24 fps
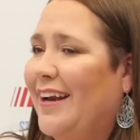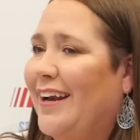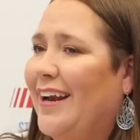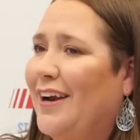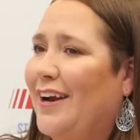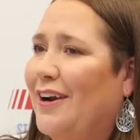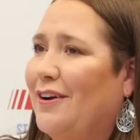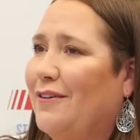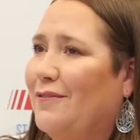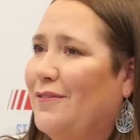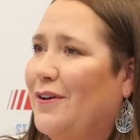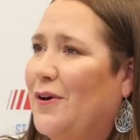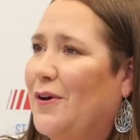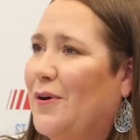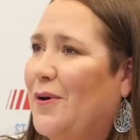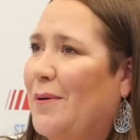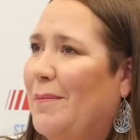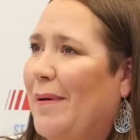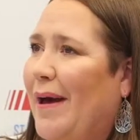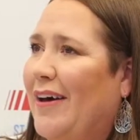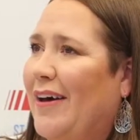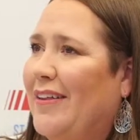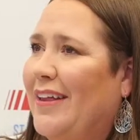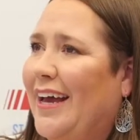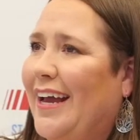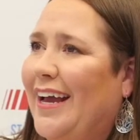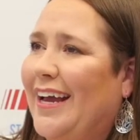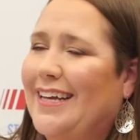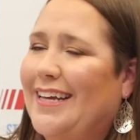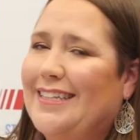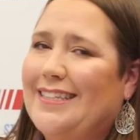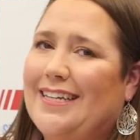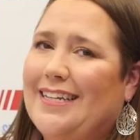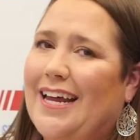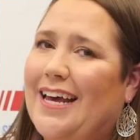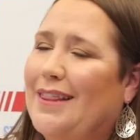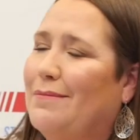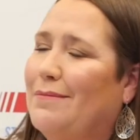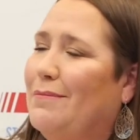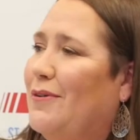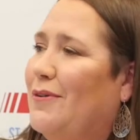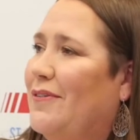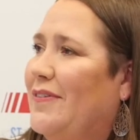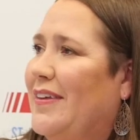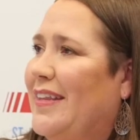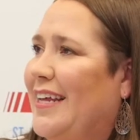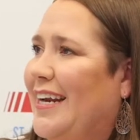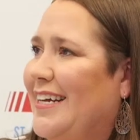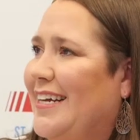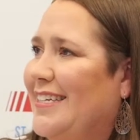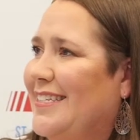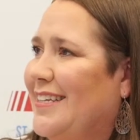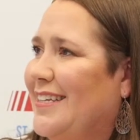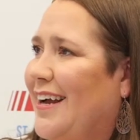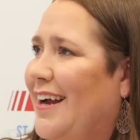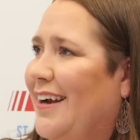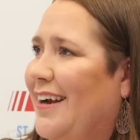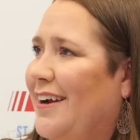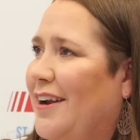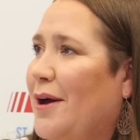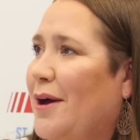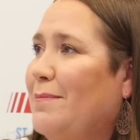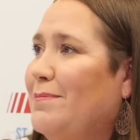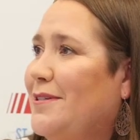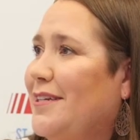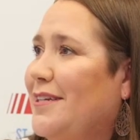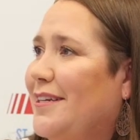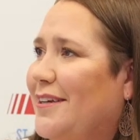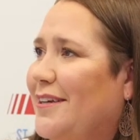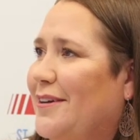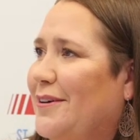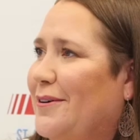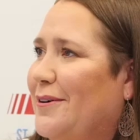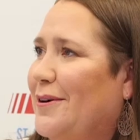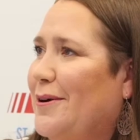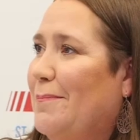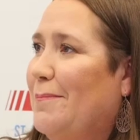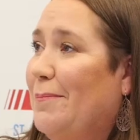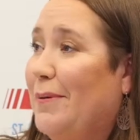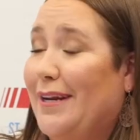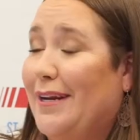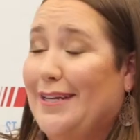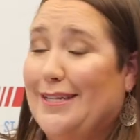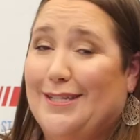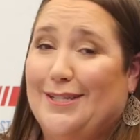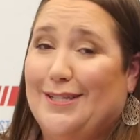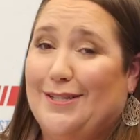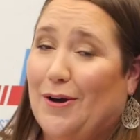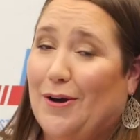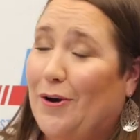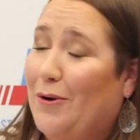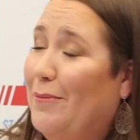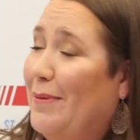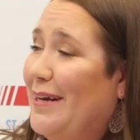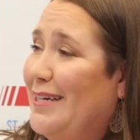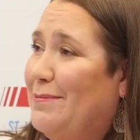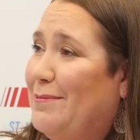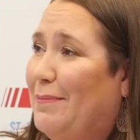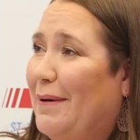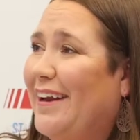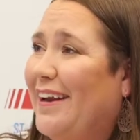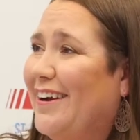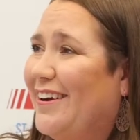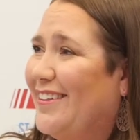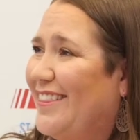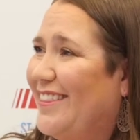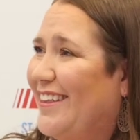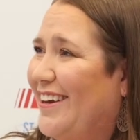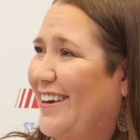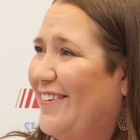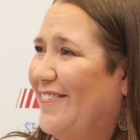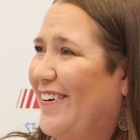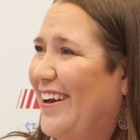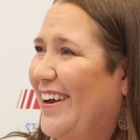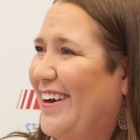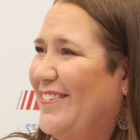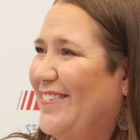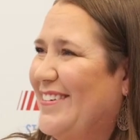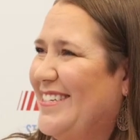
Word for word: interview about like, it's not the movie that I signed up to do, but it's so much better than what it was